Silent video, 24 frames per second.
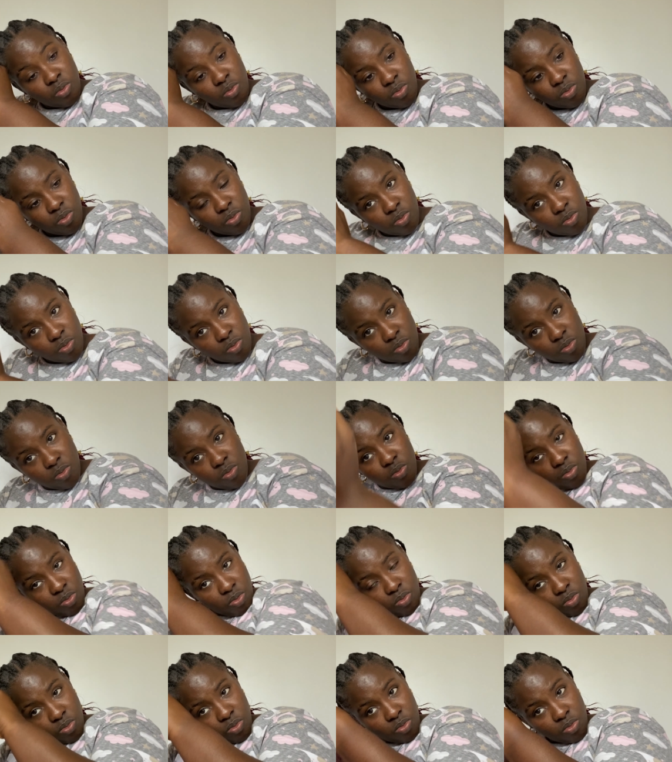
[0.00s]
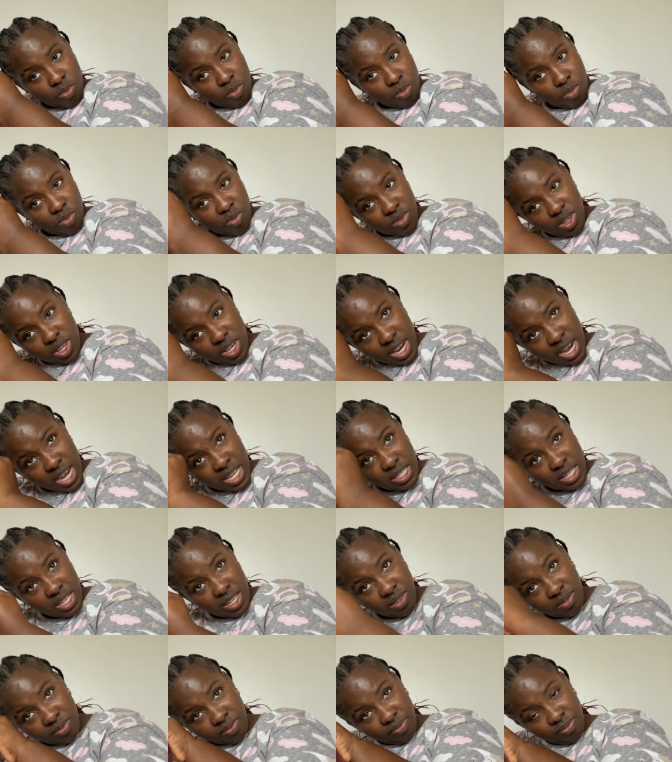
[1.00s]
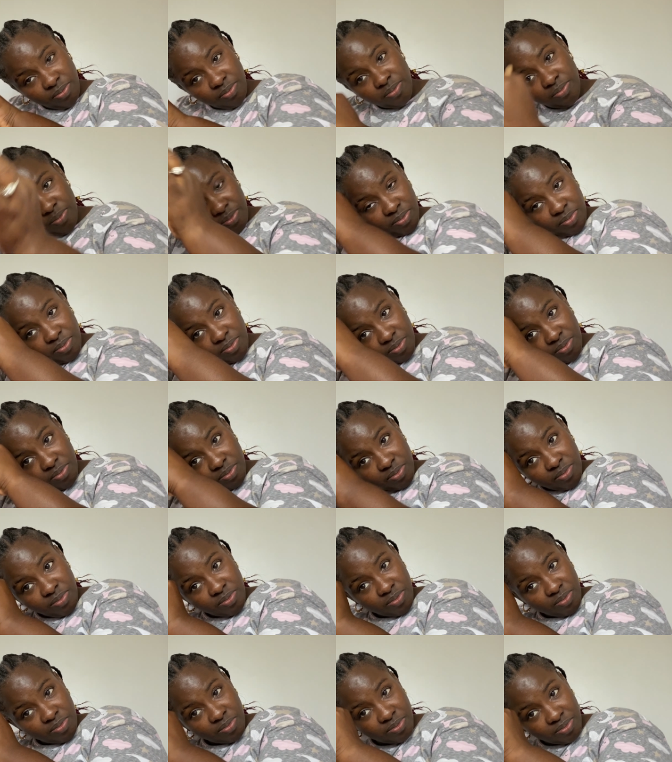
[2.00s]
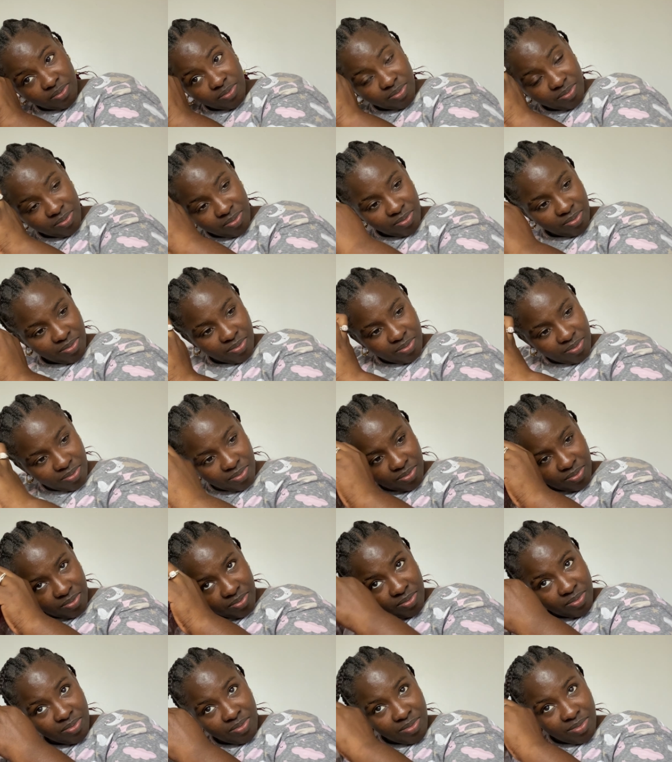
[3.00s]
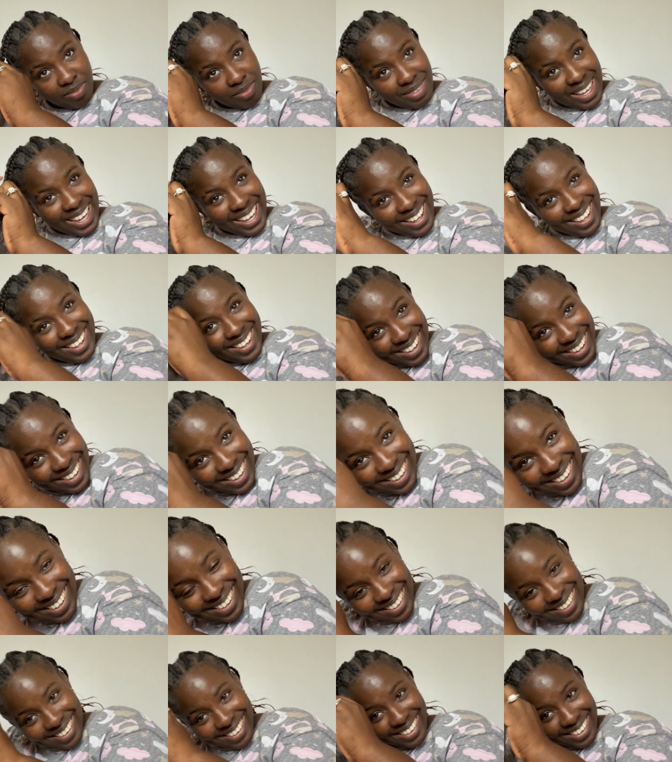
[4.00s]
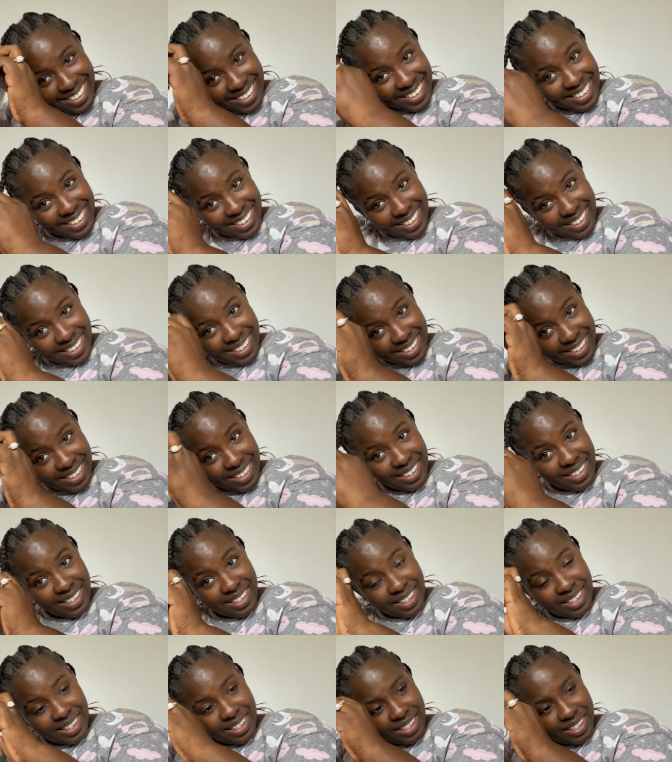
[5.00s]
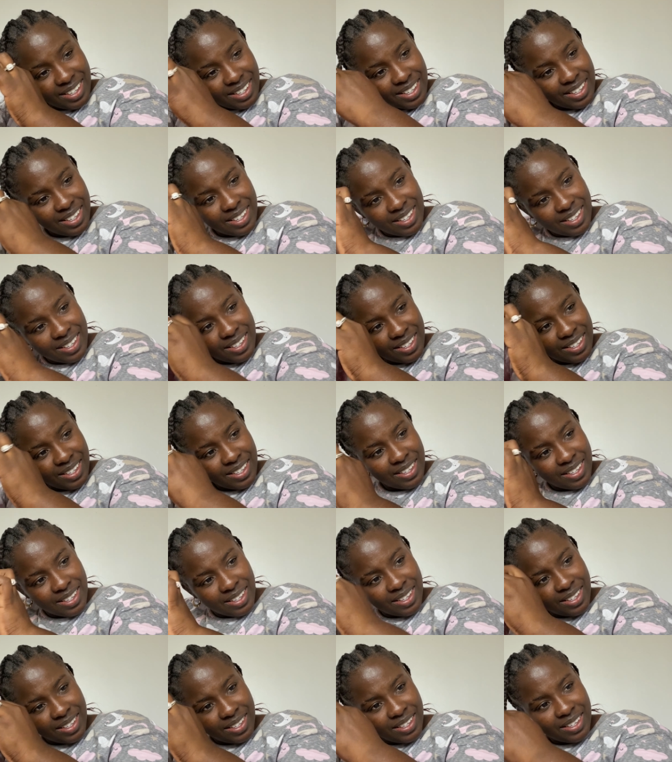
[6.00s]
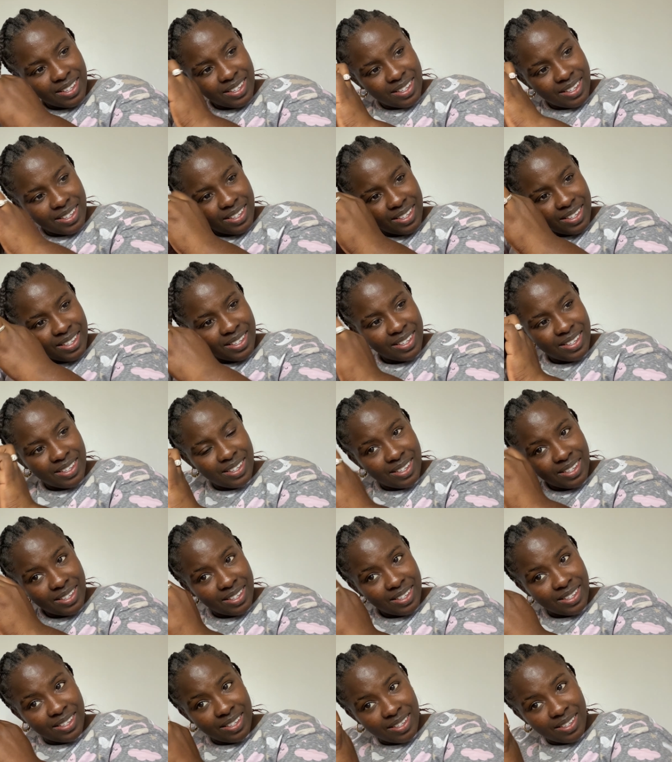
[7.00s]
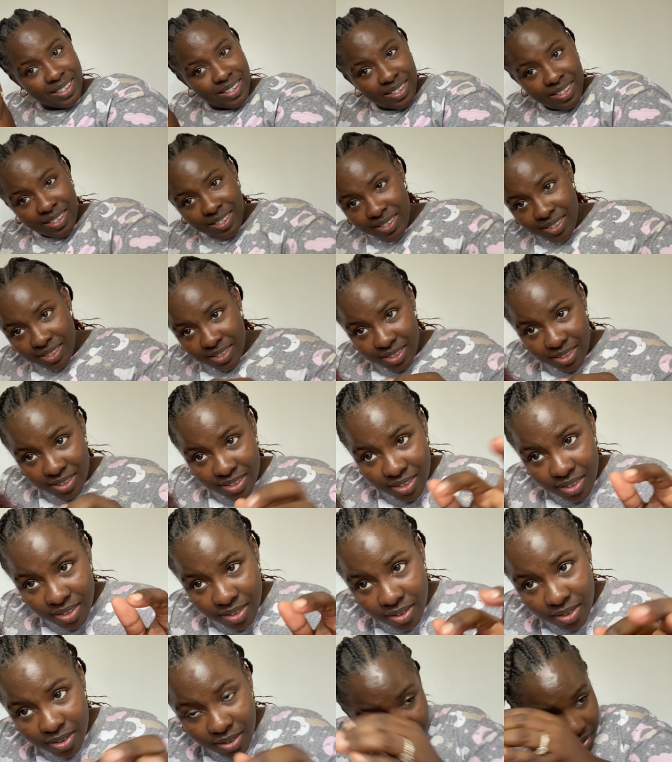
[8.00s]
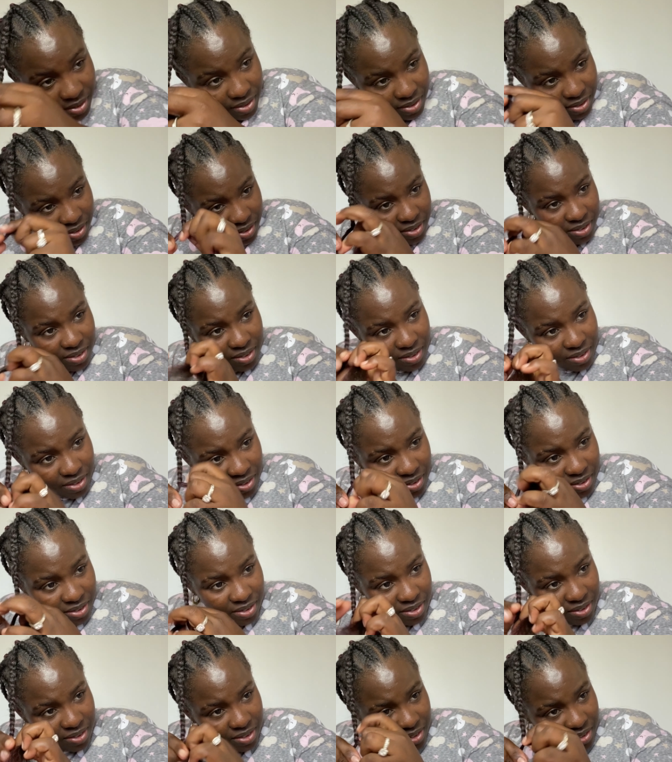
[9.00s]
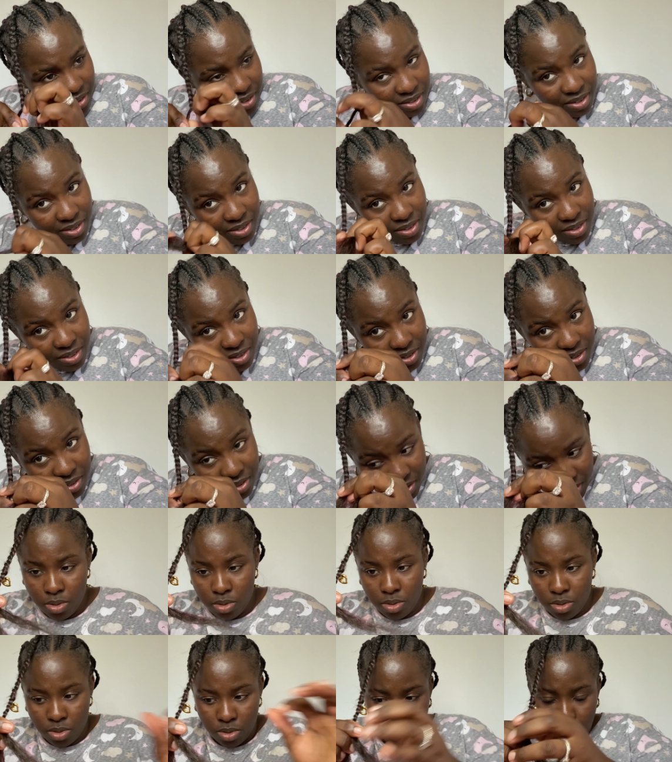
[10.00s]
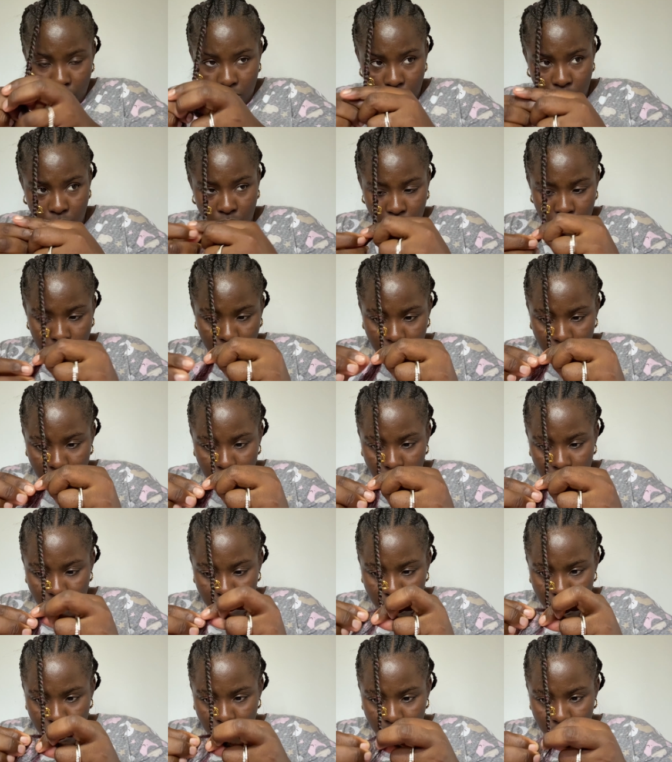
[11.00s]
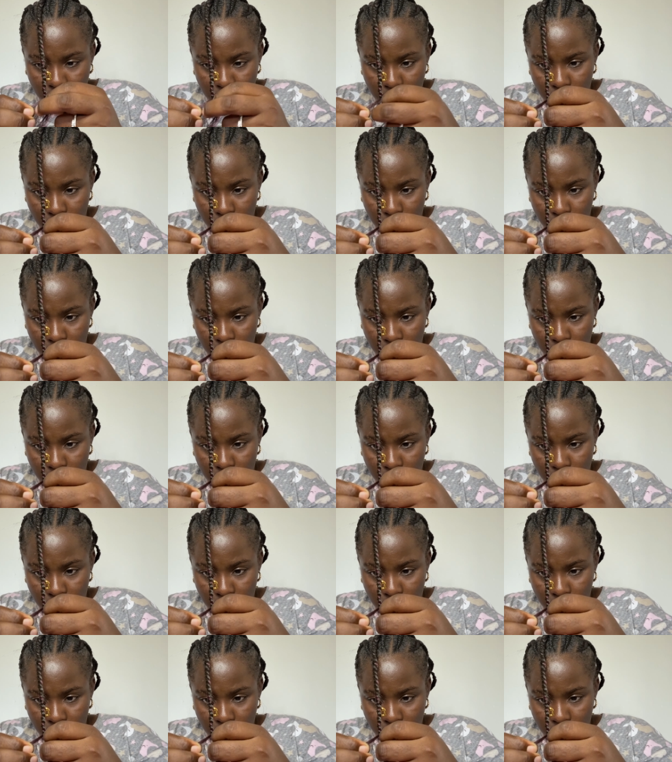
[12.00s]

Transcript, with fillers: And in the meantime of doing my hair, I was watching different stuff on YouTube and watching a movie and just getting myself comfortable, because I know I was going to be sitting there for a while.